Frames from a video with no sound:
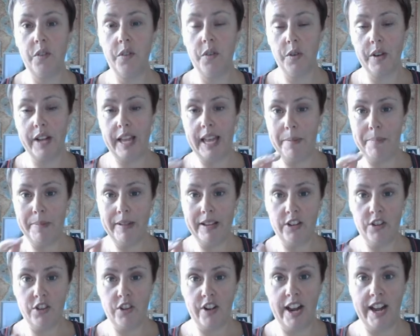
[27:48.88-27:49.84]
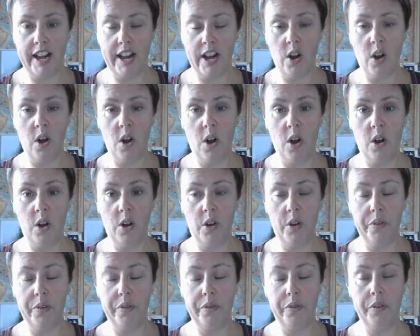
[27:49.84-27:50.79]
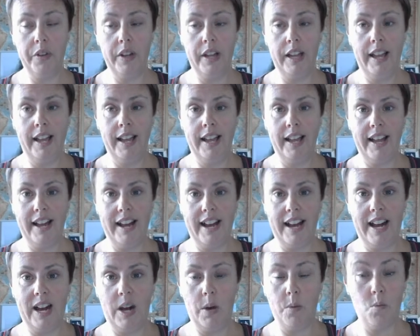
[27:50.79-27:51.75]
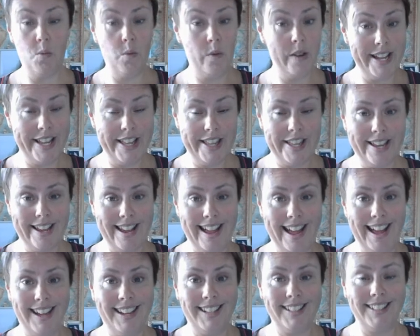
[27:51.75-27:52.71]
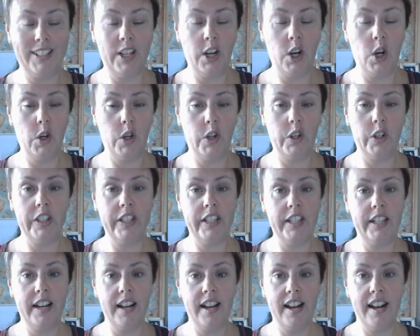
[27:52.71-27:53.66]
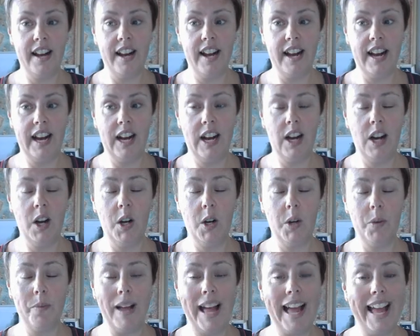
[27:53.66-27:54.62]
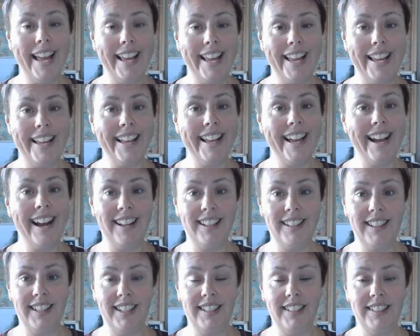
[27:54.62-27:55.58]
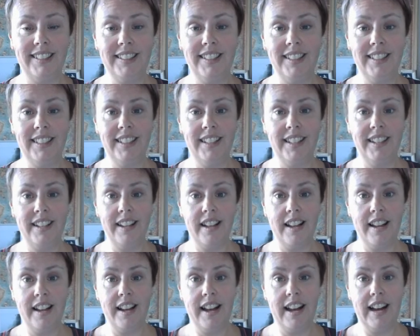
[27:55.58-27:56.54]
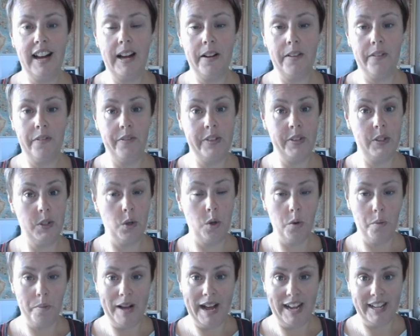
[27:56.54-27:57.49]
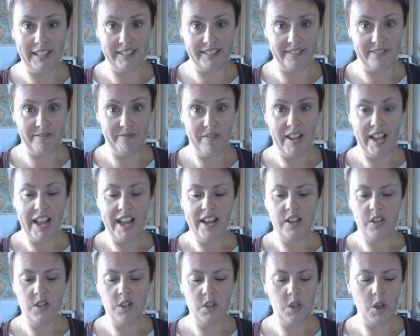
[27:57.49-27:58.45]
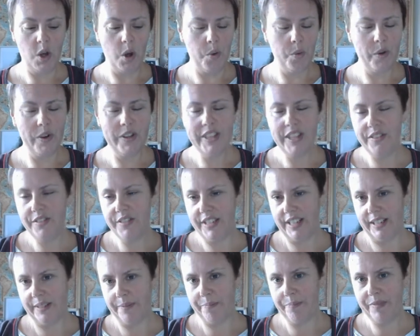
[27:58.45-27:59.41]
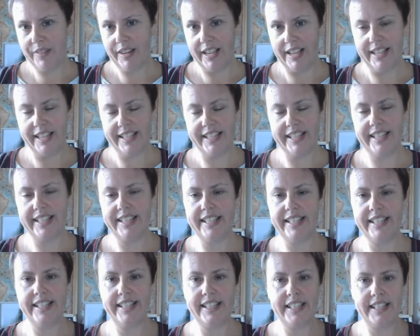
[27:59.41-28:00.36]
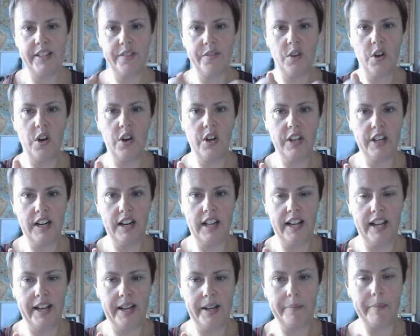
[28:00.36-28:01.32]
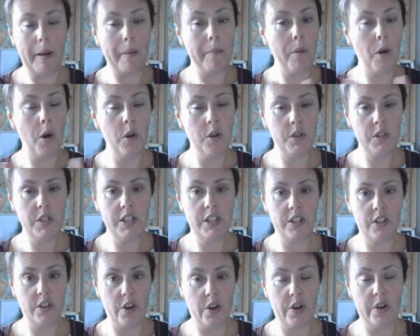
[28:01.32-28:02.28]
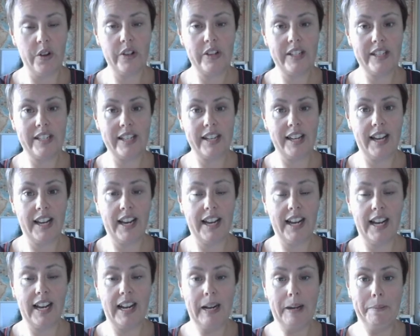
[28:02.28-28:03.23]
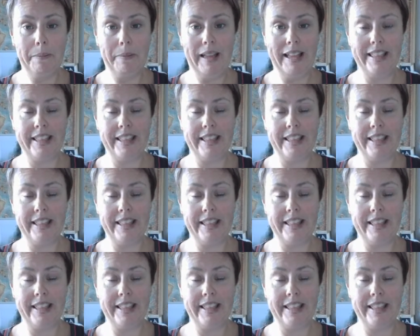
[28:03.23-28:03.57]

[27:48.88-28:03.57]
I can't remember which group it is at the moment. Um, one of the, the people shared a trick that they're using for keeping track of um, where they're at on um, a colour